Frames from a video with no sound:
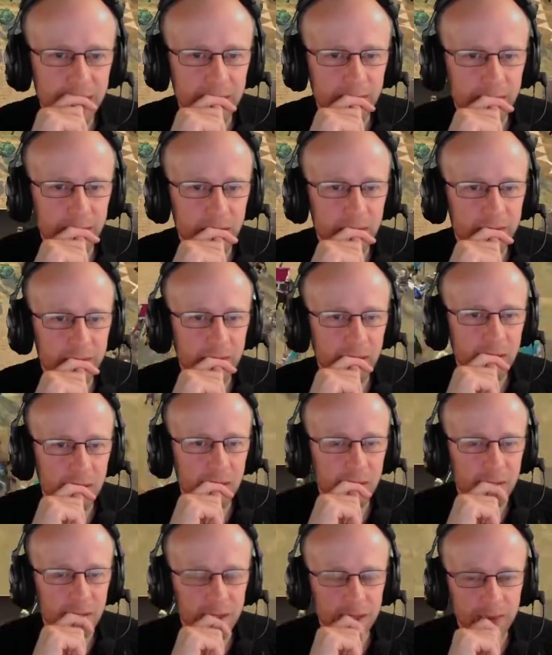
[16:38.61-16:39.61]
There we go. I think,
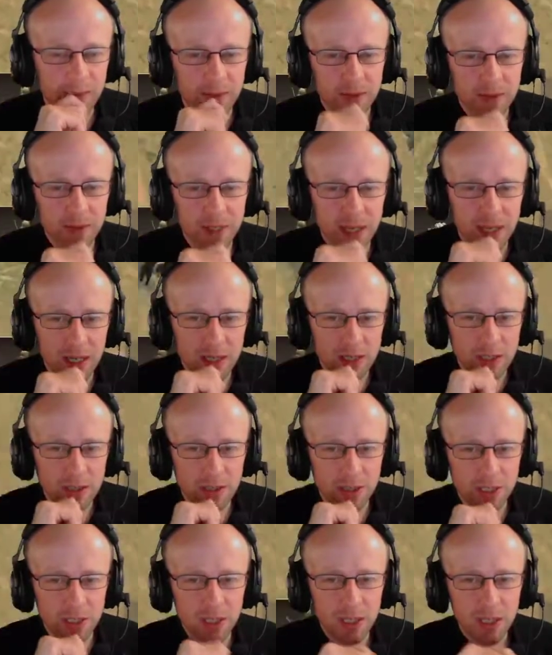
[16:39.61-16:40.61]
I've got to get them out of
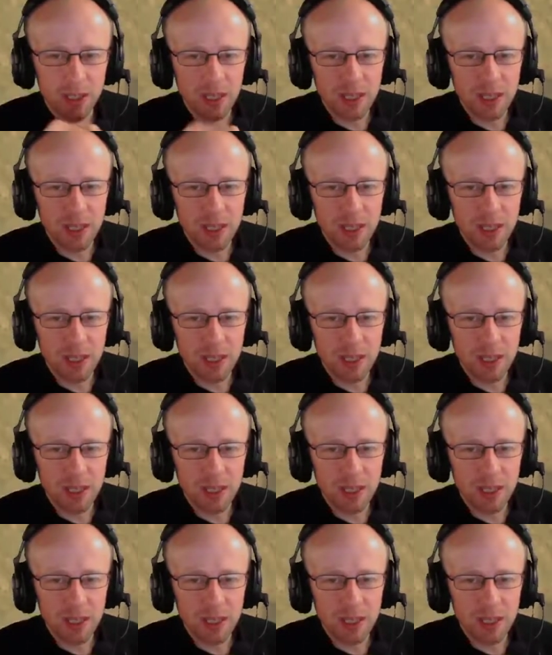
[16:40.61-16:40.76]
dodge.